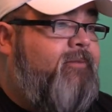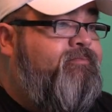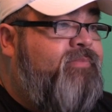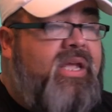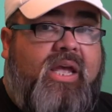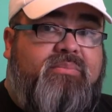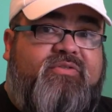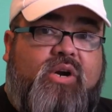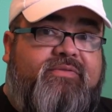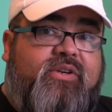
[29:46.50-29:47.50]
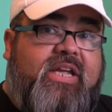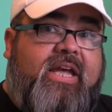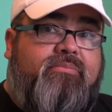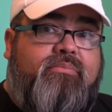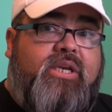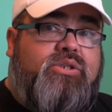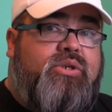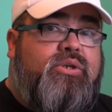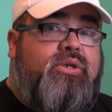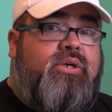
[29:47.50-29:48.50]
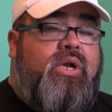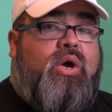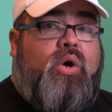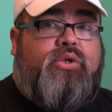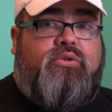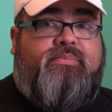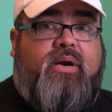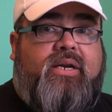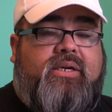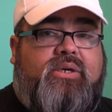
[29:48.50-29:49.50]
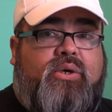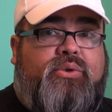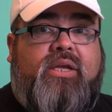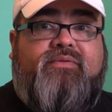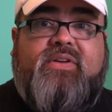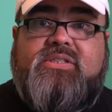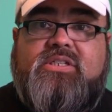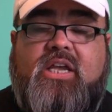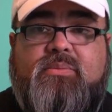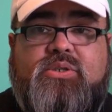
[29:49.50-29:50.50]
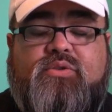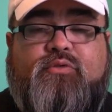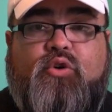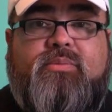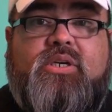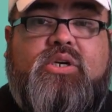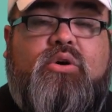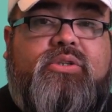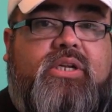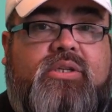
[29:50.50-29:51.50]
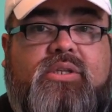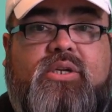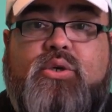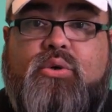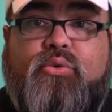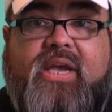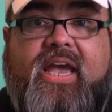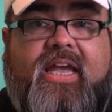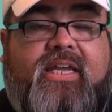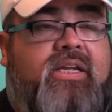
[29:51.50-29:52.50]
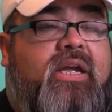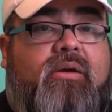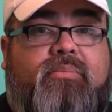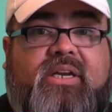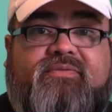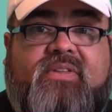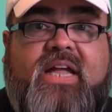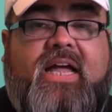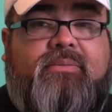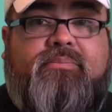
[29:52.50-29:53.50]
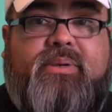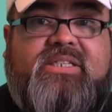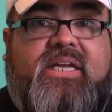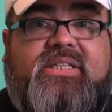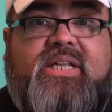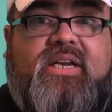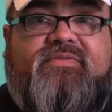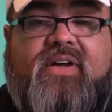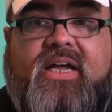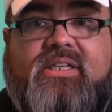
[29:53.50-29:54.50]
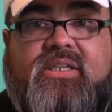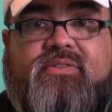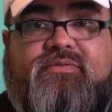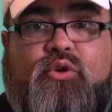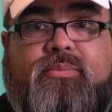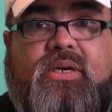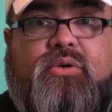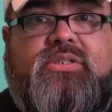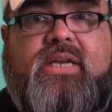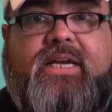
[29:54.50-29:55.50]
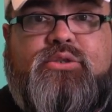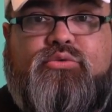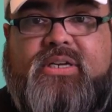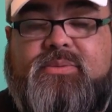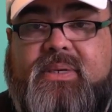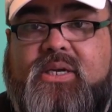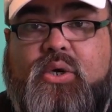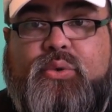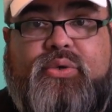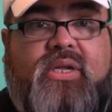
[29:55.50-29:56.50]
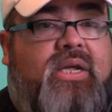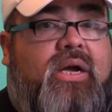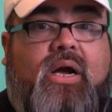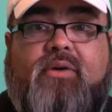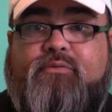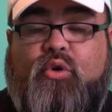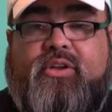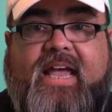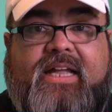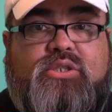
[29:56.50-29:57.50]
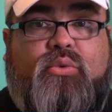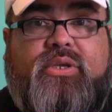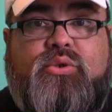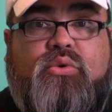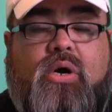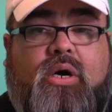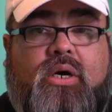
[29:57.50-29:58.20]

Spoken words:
And before I forget, make sure on your product code, if it's the same as your formula code, then you're okay. But if not, please identify the formula or slash recipe code for that. So when you are